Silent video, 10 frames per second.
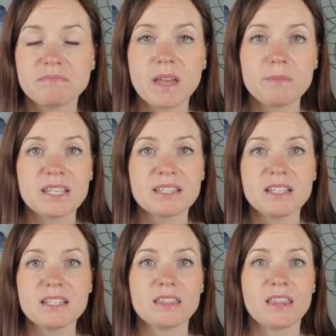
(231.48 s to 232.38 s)
that makes it
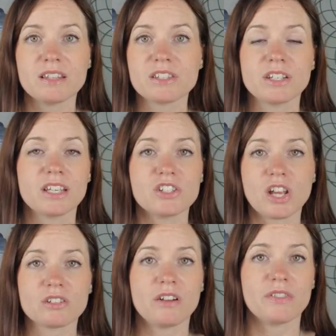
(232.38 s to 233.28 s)
easy. Then it's going to get
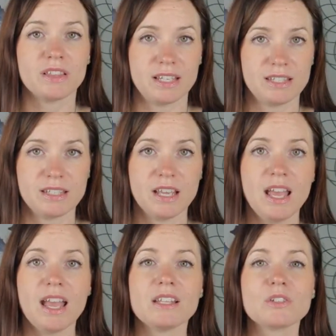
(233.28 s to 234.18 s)
checked off the list.
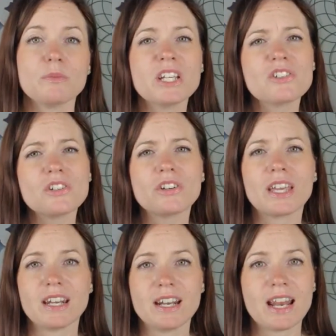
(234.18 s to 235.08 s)
And so make sure you're
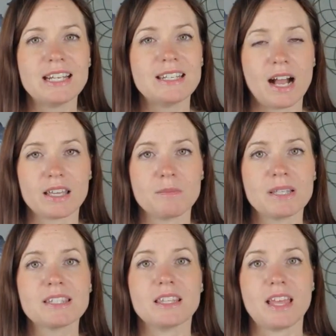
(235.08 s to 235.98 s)
getting any
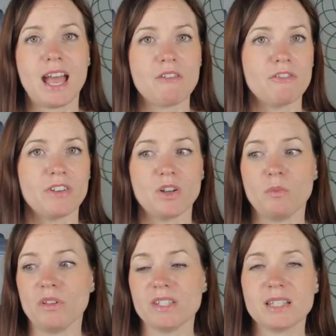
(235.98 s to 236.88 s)
documents that they have
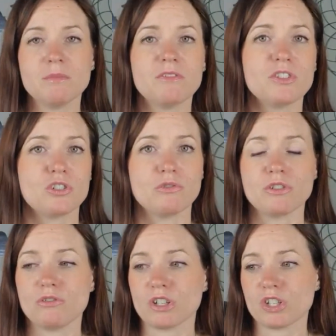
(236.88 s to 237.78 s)
available, subdivision
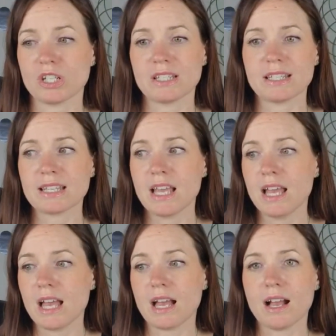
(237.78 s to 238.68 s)
restrictions,
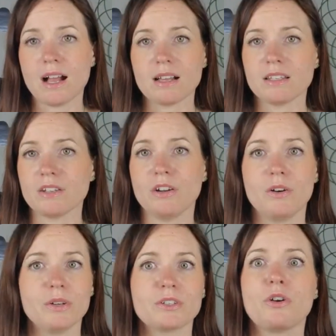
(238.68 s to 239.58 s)

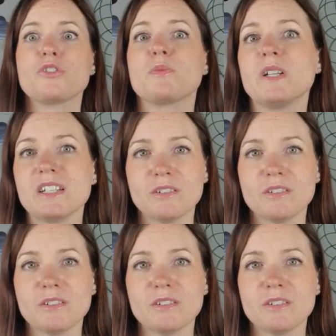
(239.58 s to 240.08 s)
encroachment